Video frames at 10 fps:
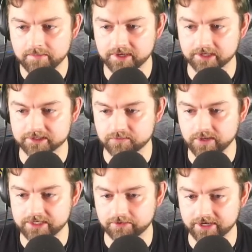because
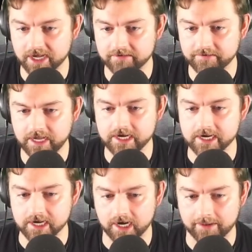we don't have
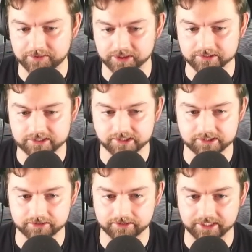any options to
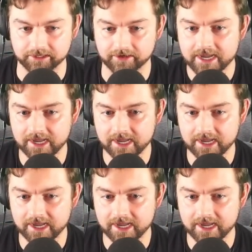do here.